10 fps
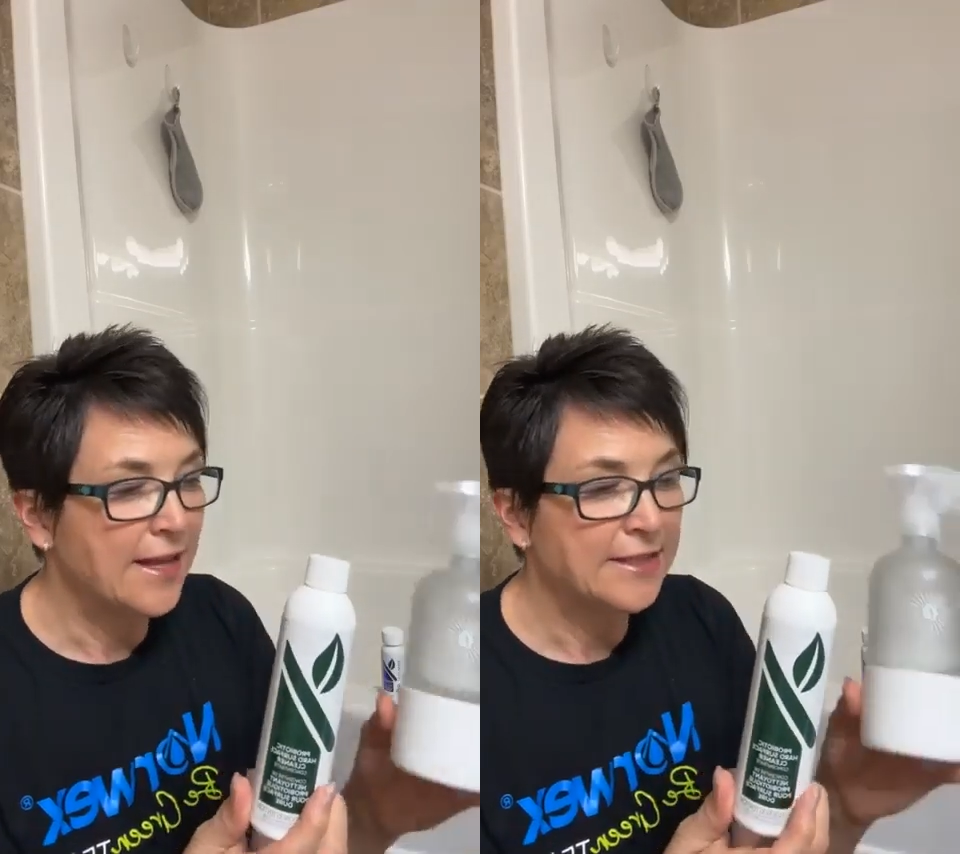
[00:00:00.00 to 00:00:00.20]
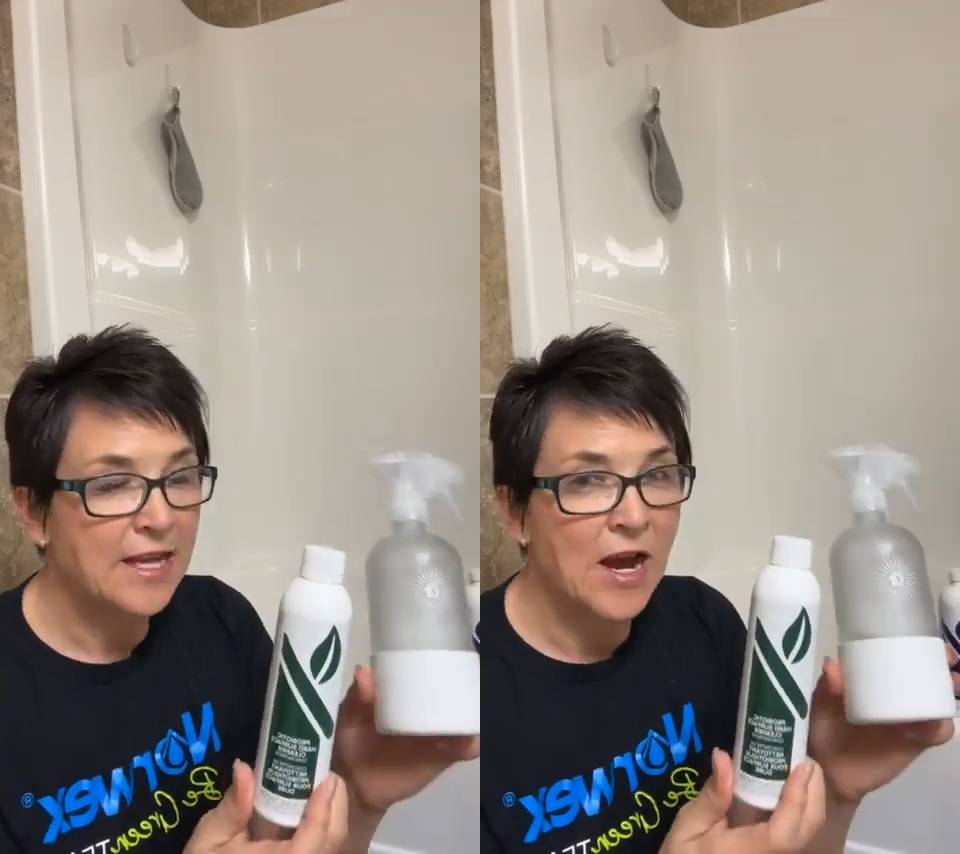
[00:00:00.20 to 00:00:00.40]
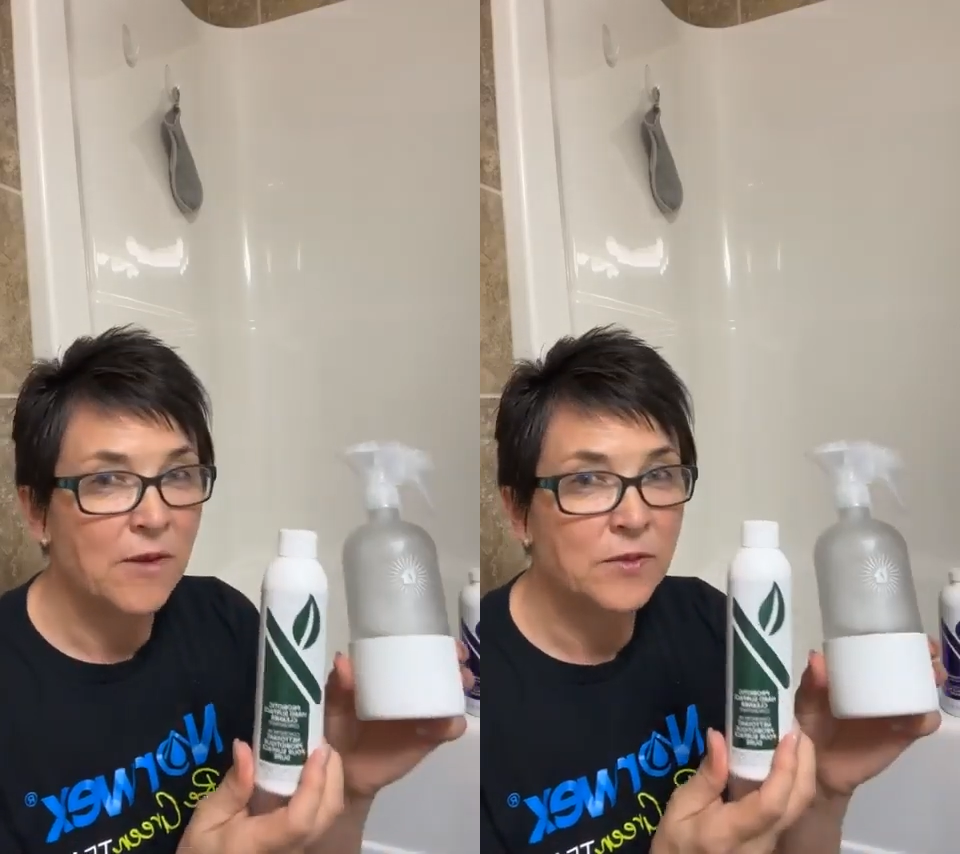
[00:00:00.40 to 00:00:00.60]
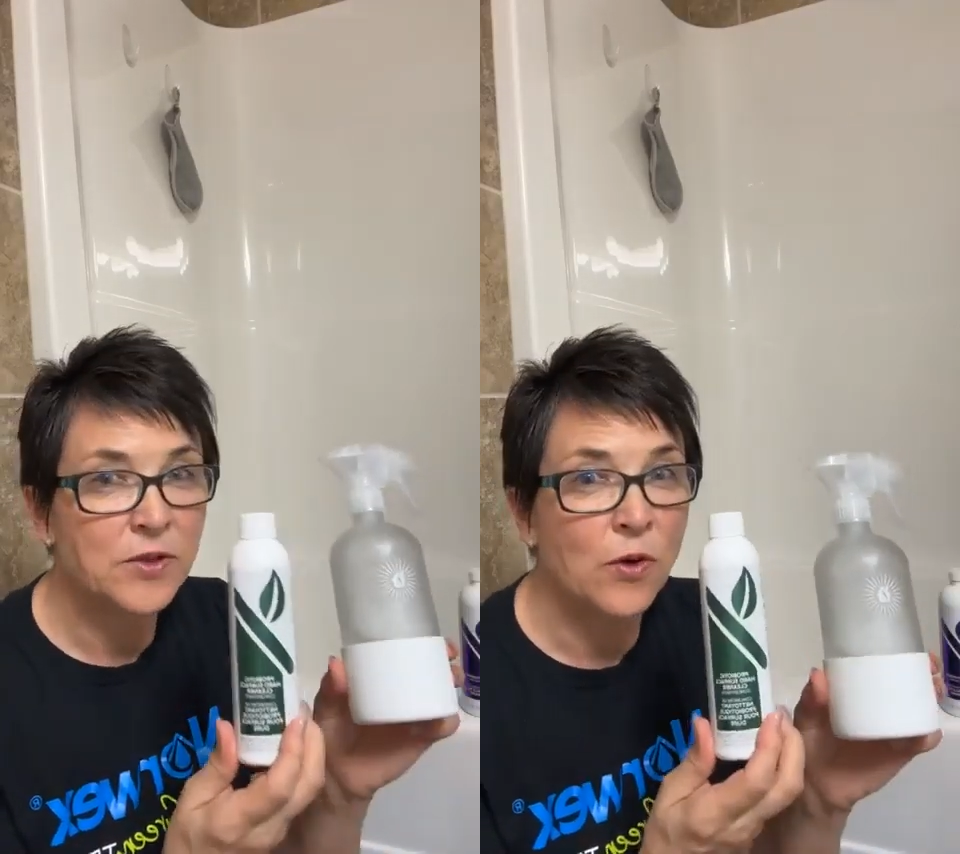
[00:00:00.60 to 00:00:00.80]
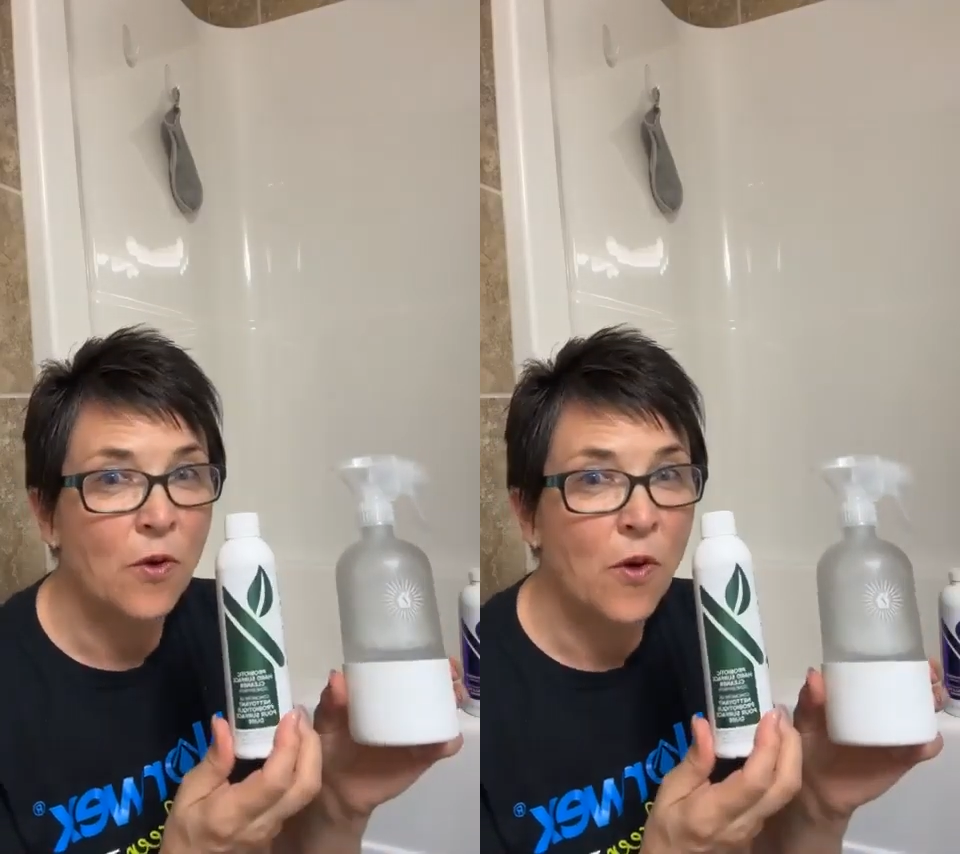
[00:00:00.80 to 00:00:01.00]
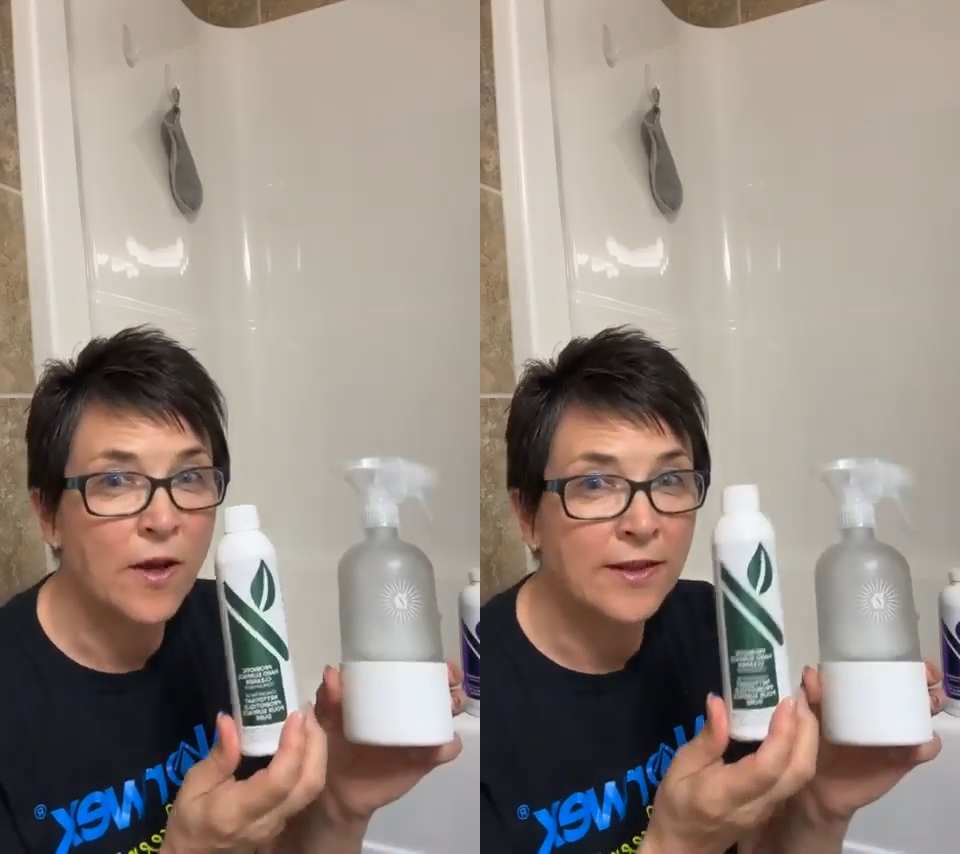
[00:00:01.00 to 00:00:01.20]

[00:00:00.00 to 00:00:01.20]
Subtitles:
And so